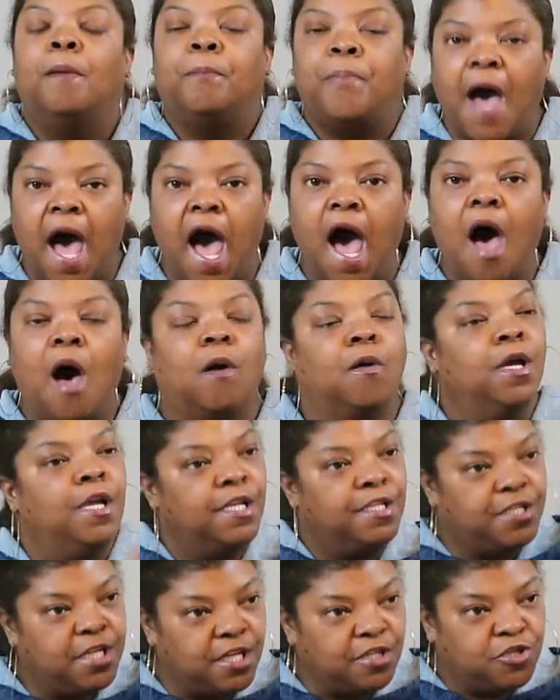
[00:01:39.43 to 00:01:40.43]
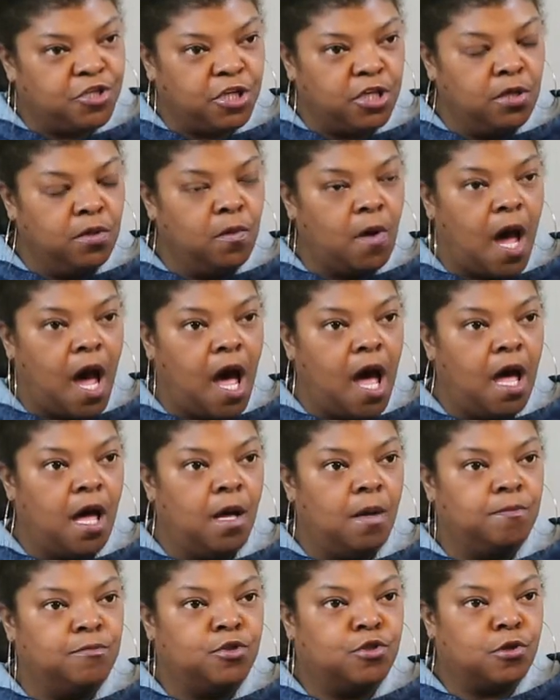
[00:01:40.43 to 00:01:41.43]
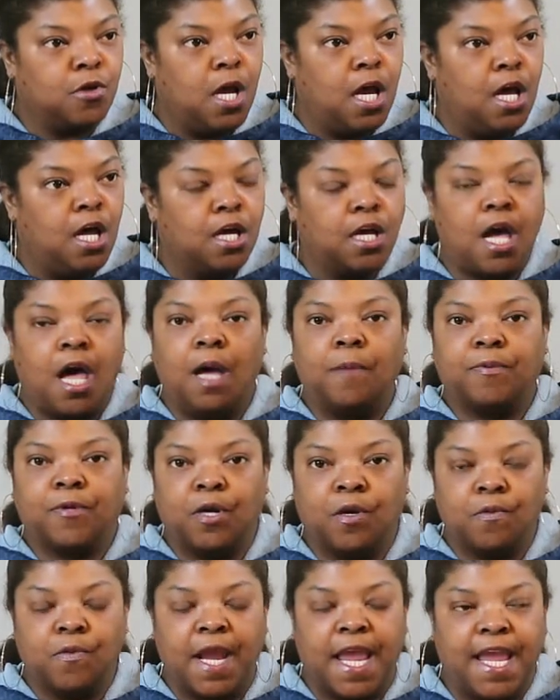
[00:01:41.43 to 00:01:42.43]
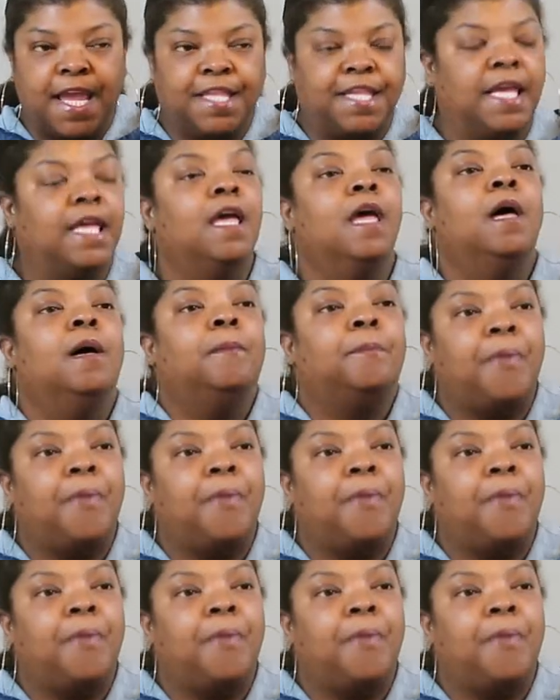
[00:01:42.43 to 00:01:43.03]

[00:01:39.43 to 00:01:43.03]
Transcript: Paul, did you drug up Karine?